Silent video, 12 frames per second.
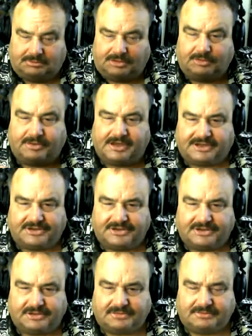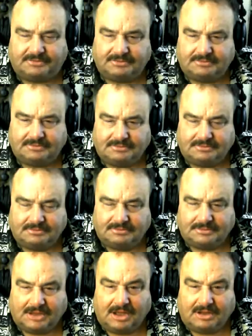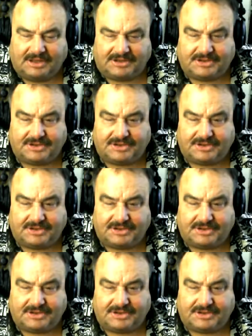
the rich. This